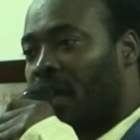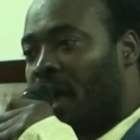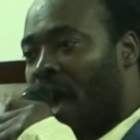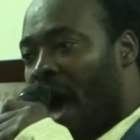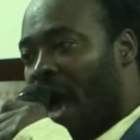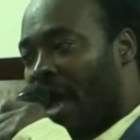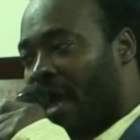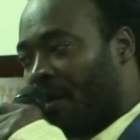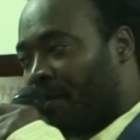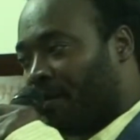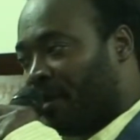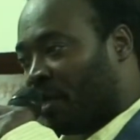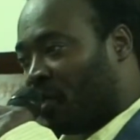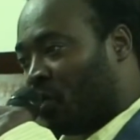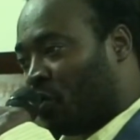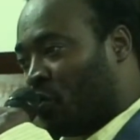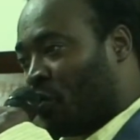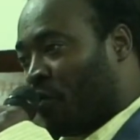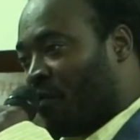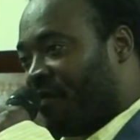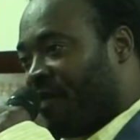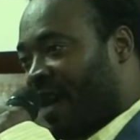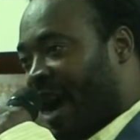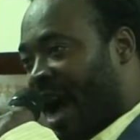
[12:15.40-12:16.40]
I am the
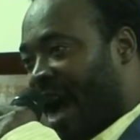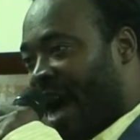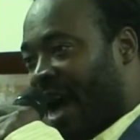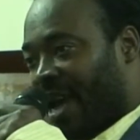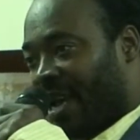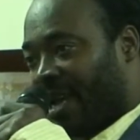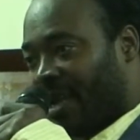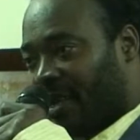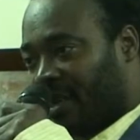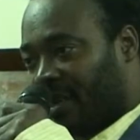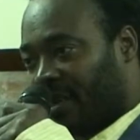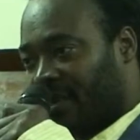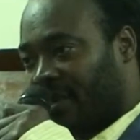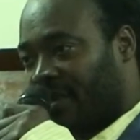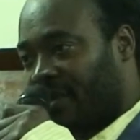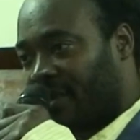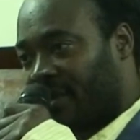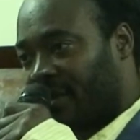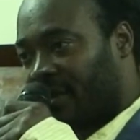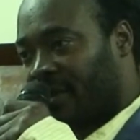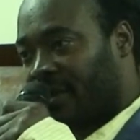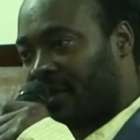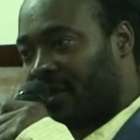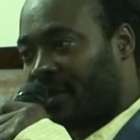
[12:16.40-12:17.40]
true vine.
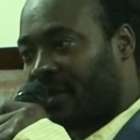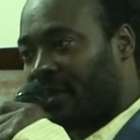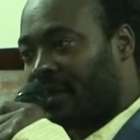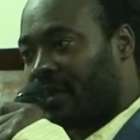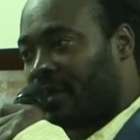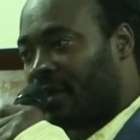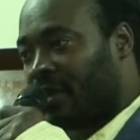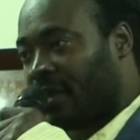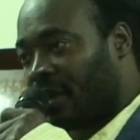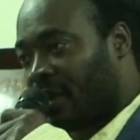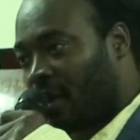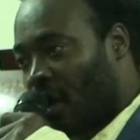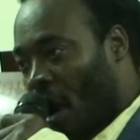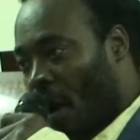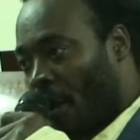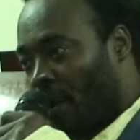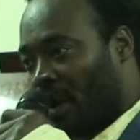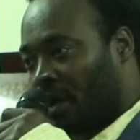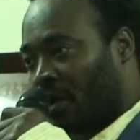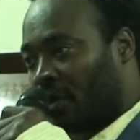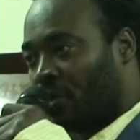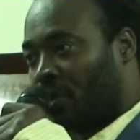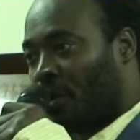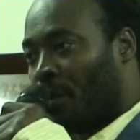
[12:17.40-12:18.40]
Come
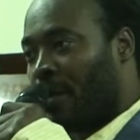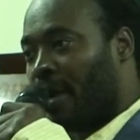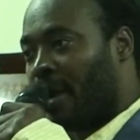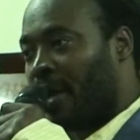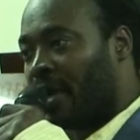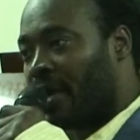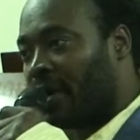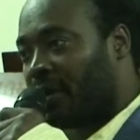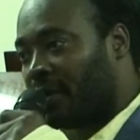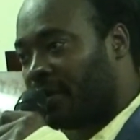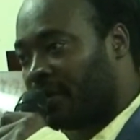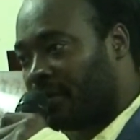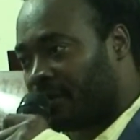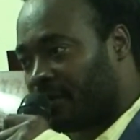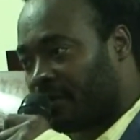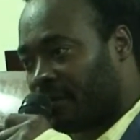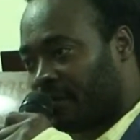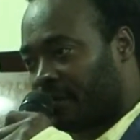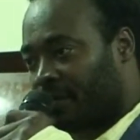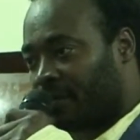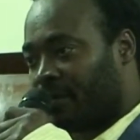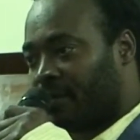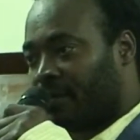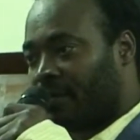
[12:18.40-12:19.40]
unto me.
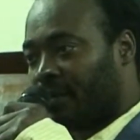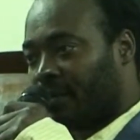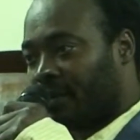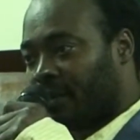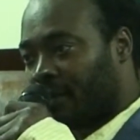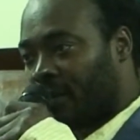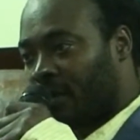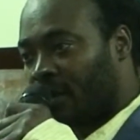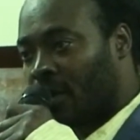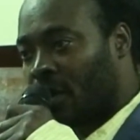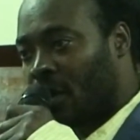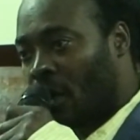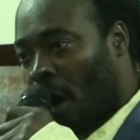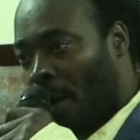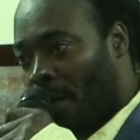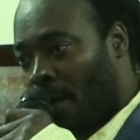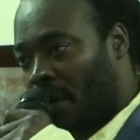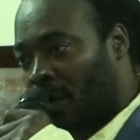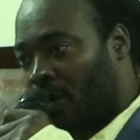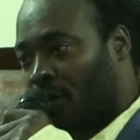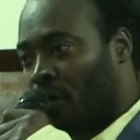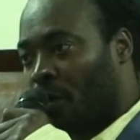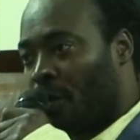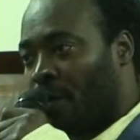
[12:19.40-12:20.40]
Come
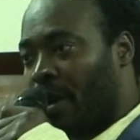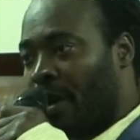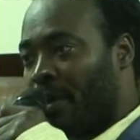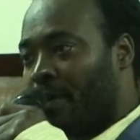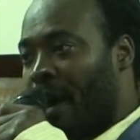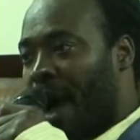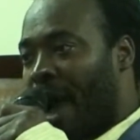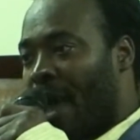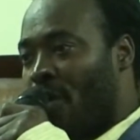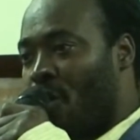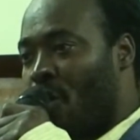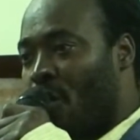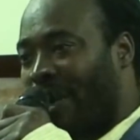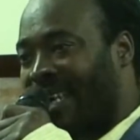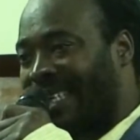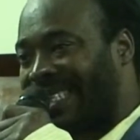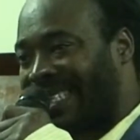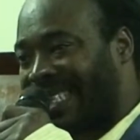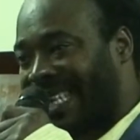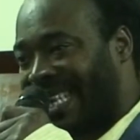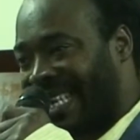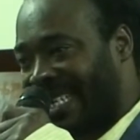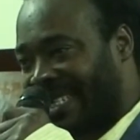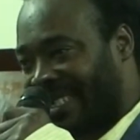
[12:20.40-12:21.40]
unto me. My yoke
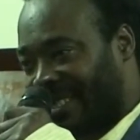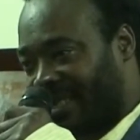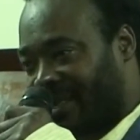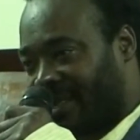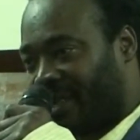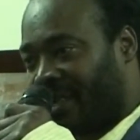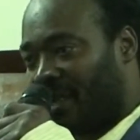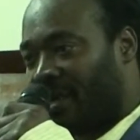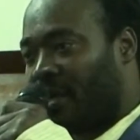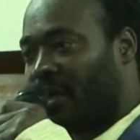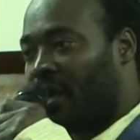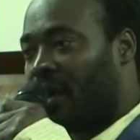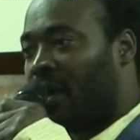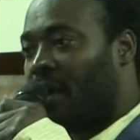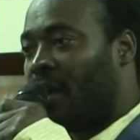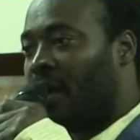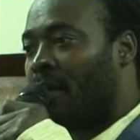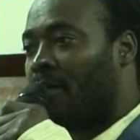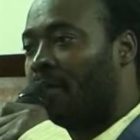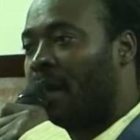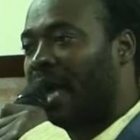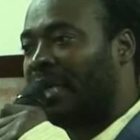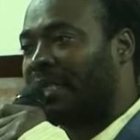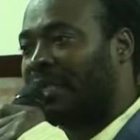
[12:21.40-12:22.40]
is easy.
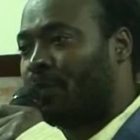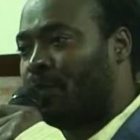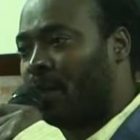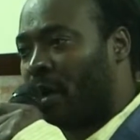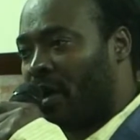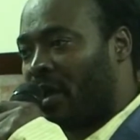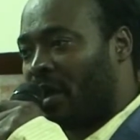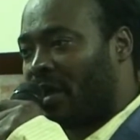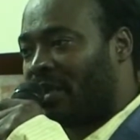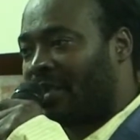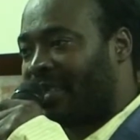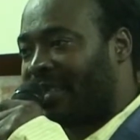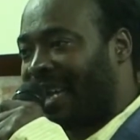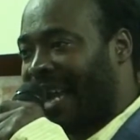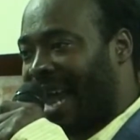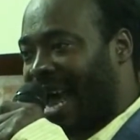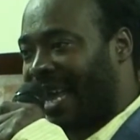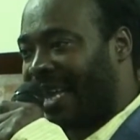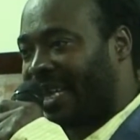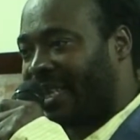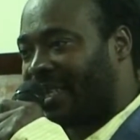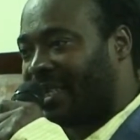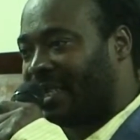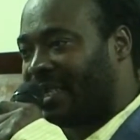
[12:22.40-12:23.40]
My burden is
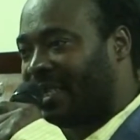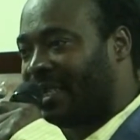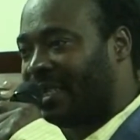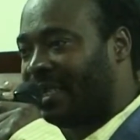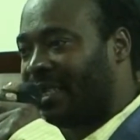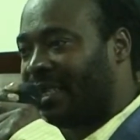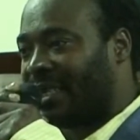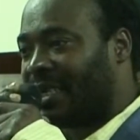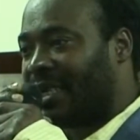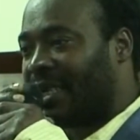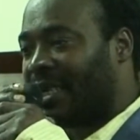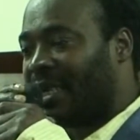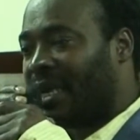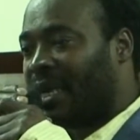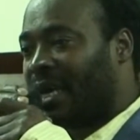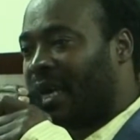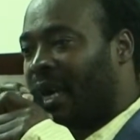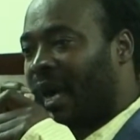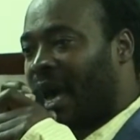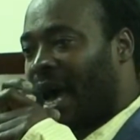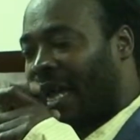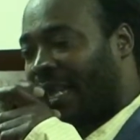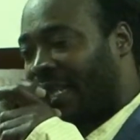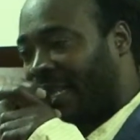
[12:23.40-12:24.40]
light.
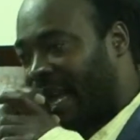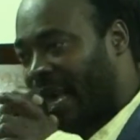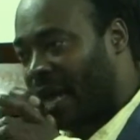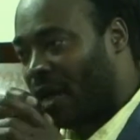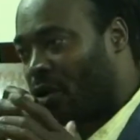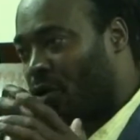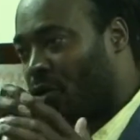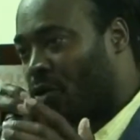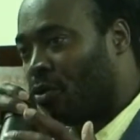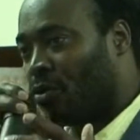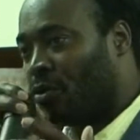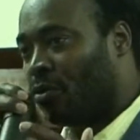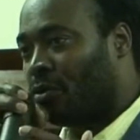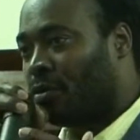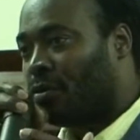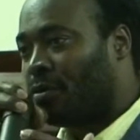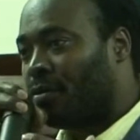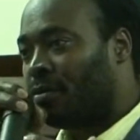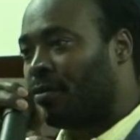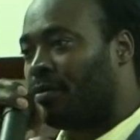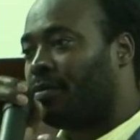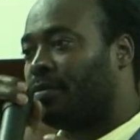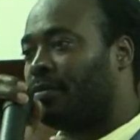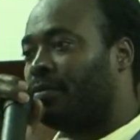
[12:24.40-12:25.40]
I tell you,
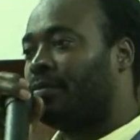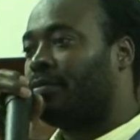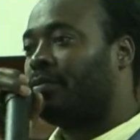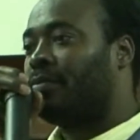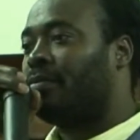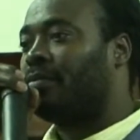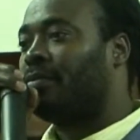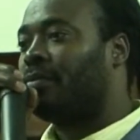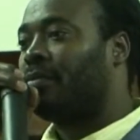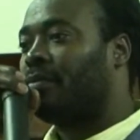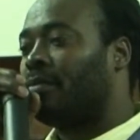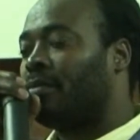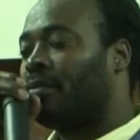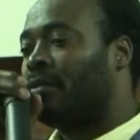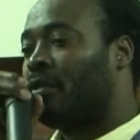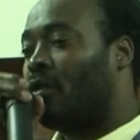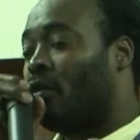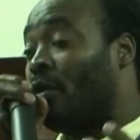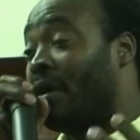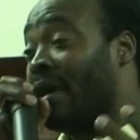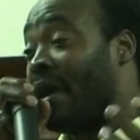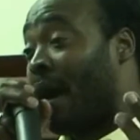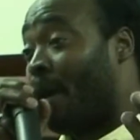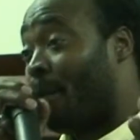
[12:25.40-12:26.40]

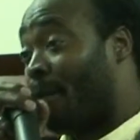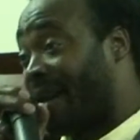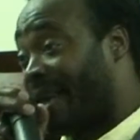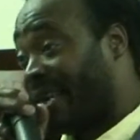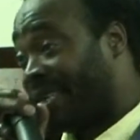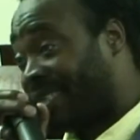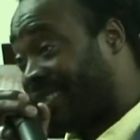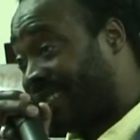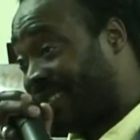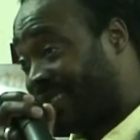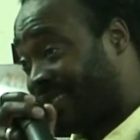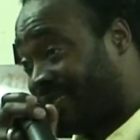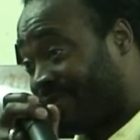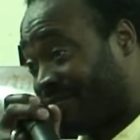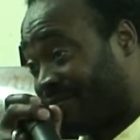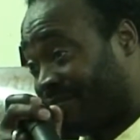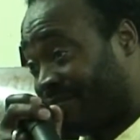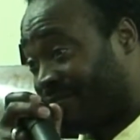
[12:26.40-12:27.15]
we are blessed.